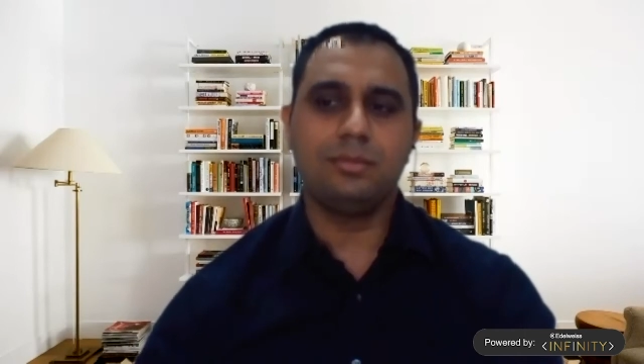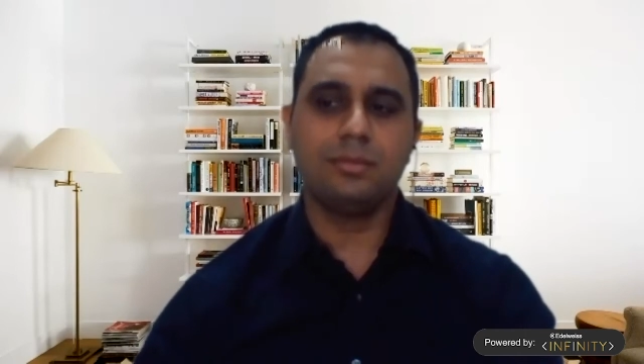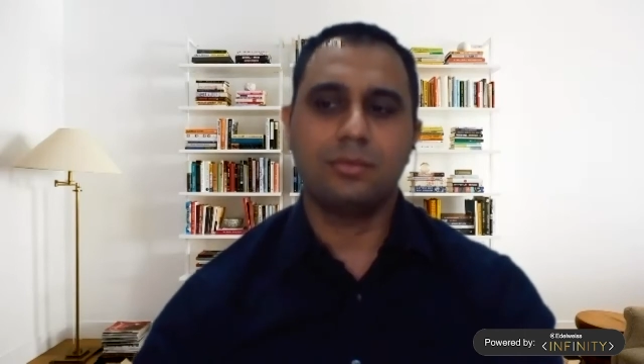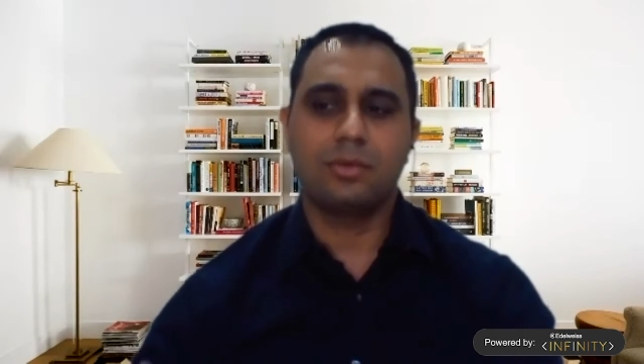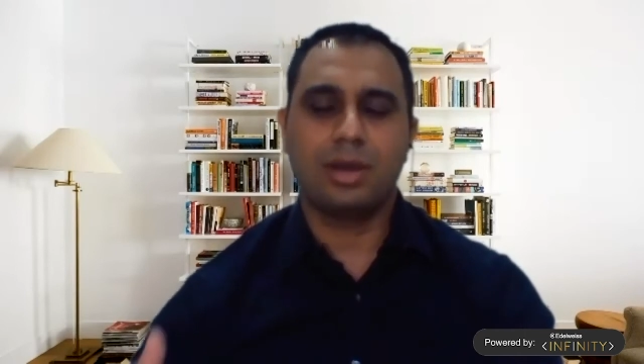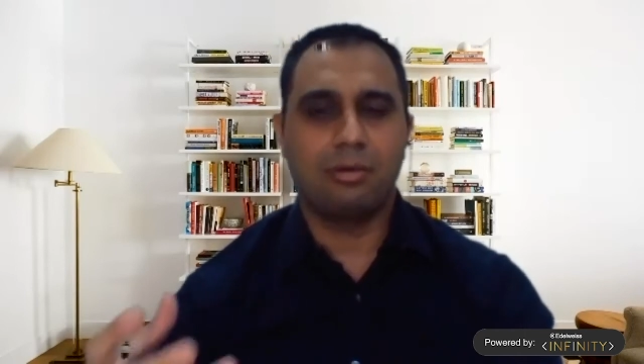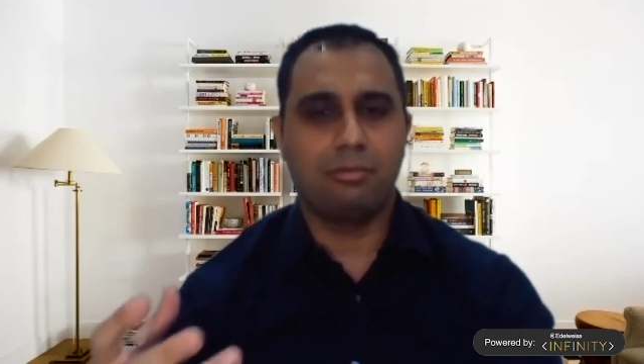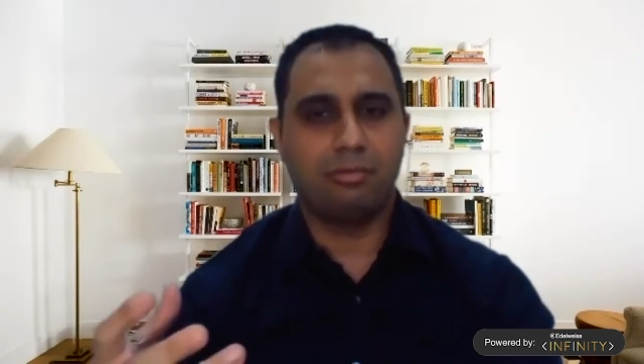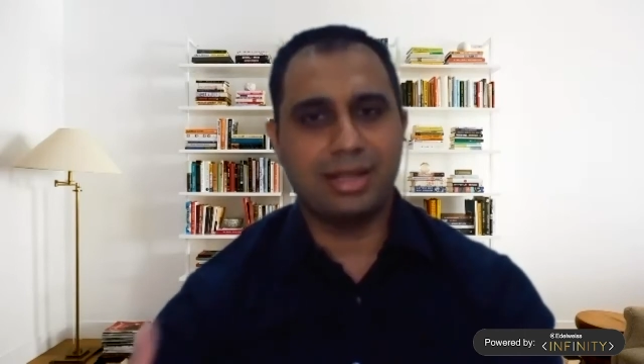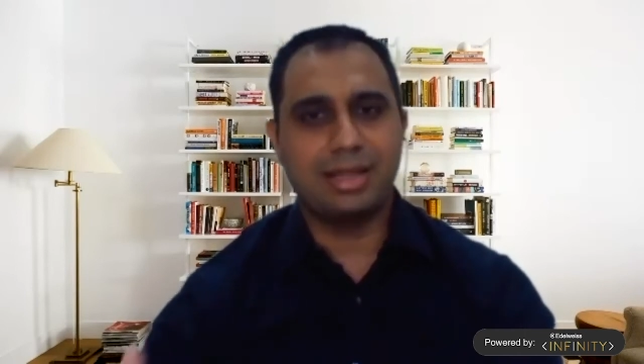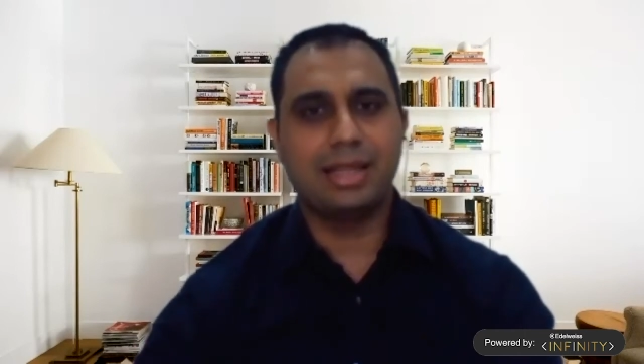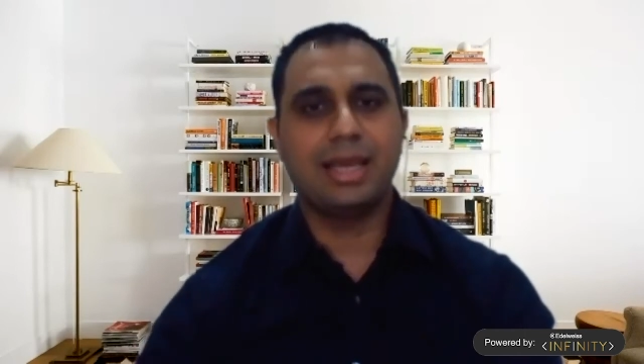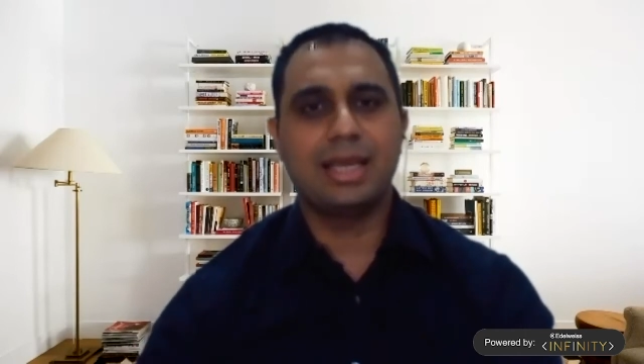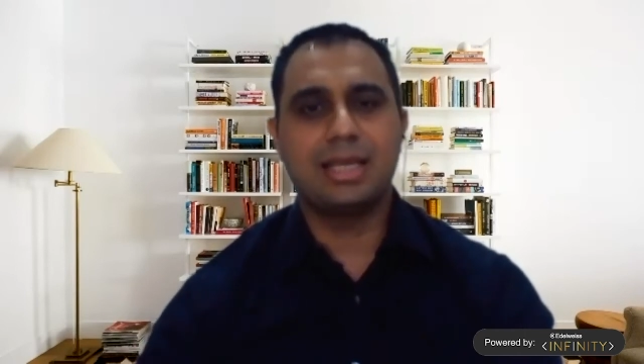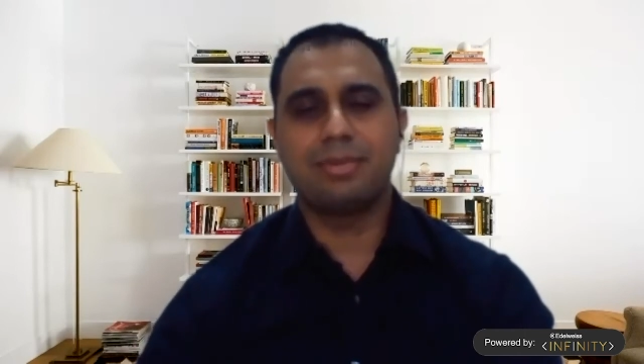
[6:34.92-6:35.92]
One
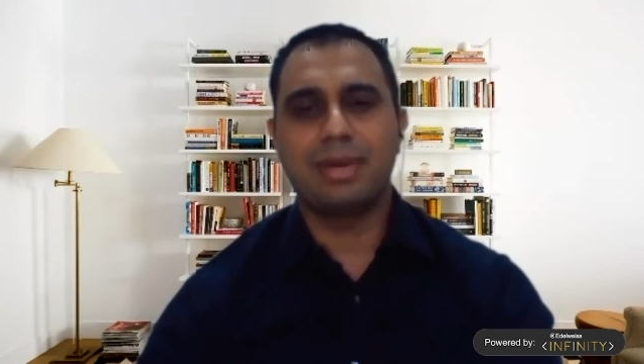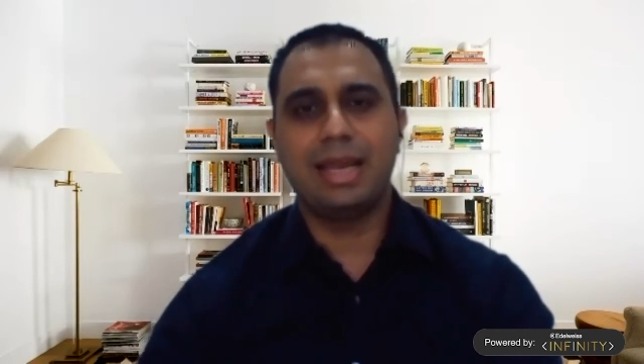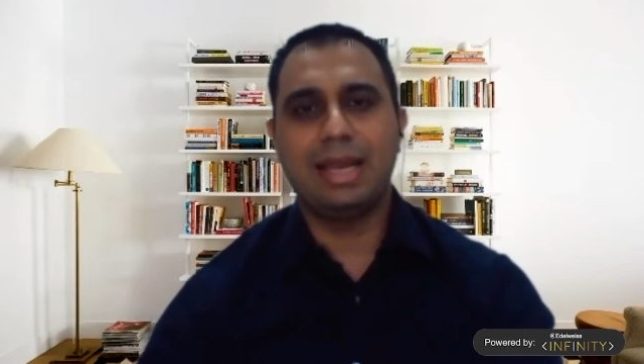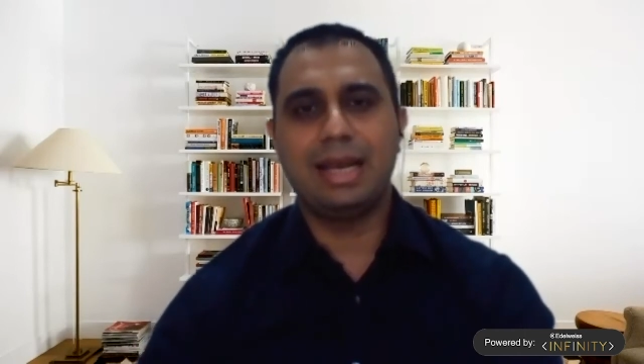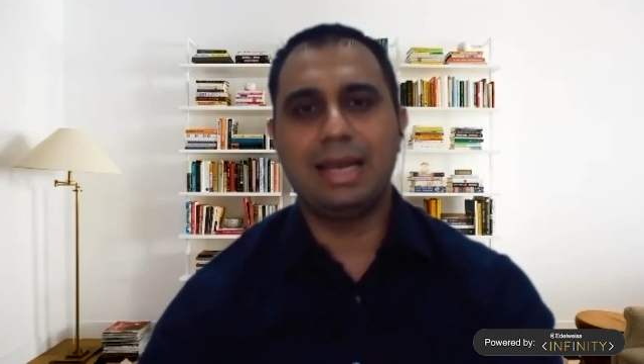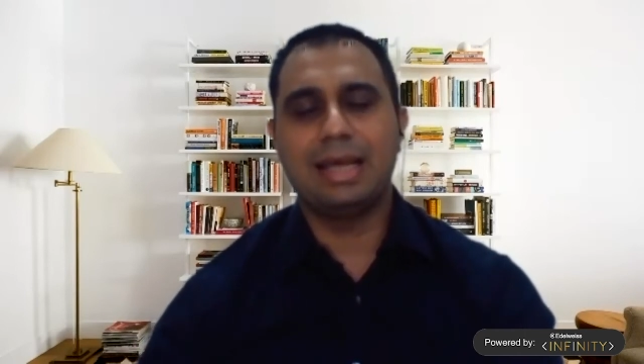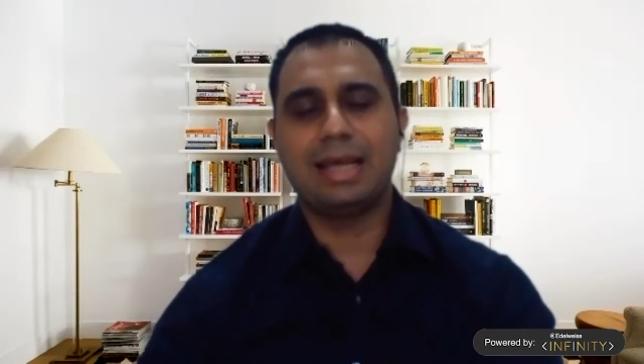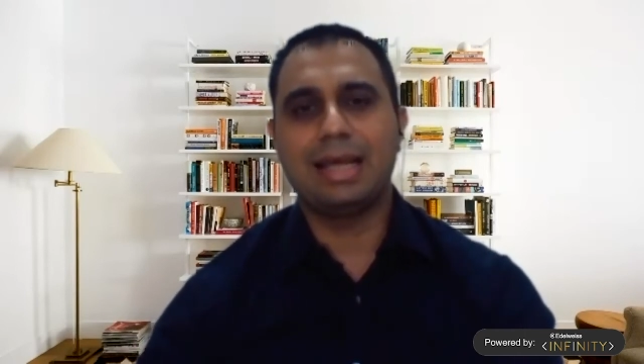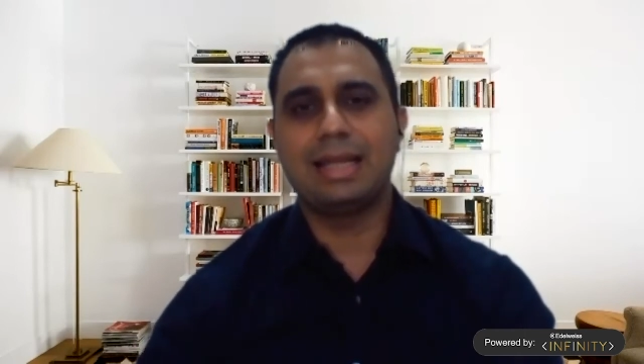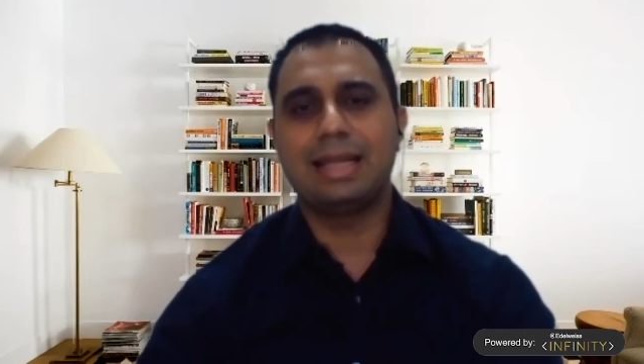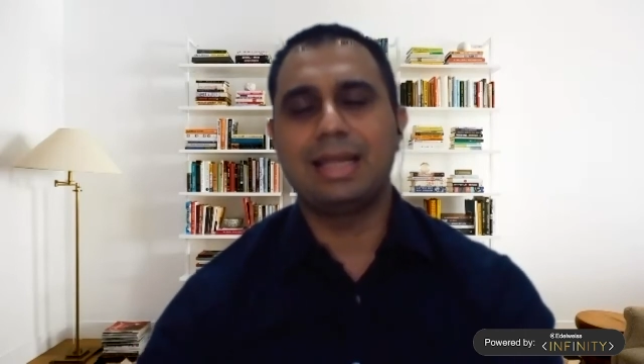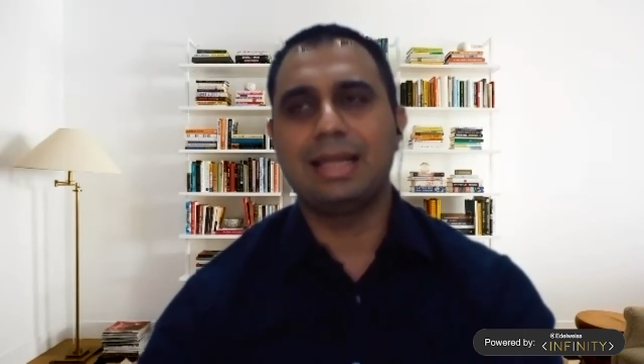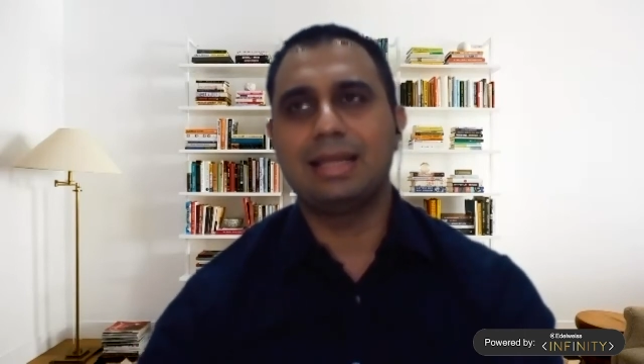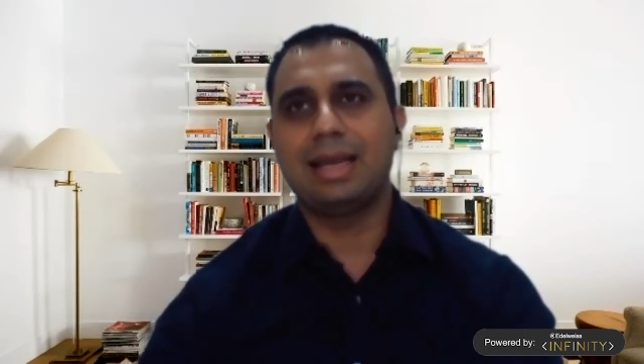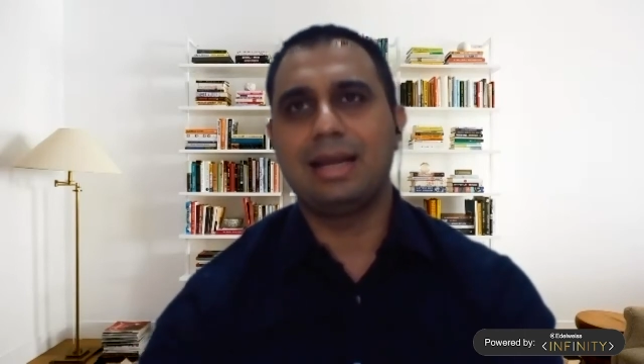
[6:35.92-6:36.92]
thing is very clear. I
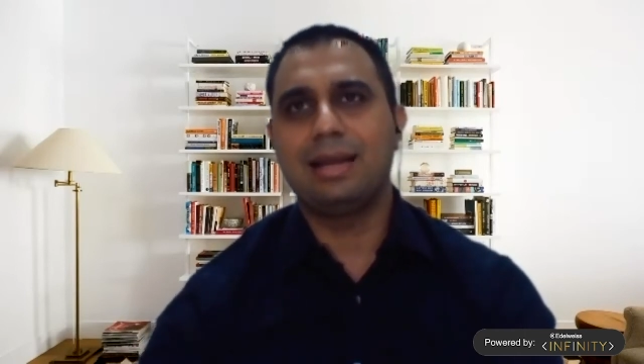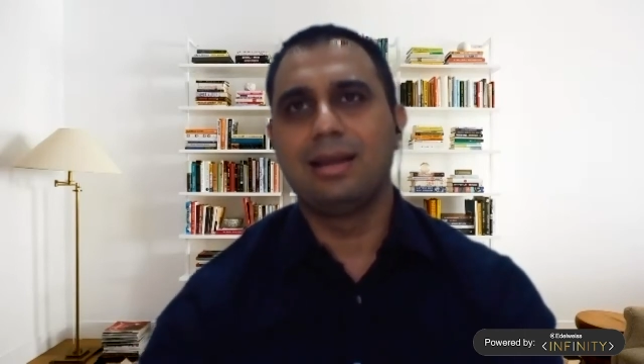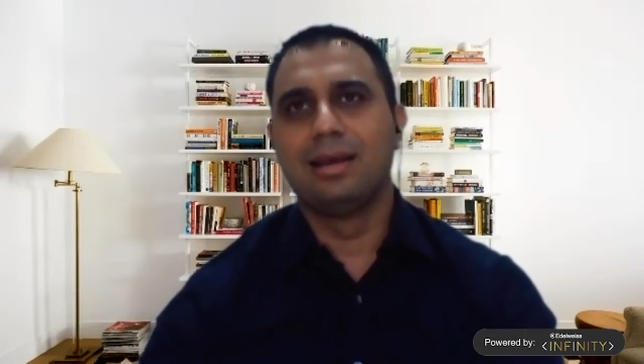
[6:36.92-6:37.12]
think that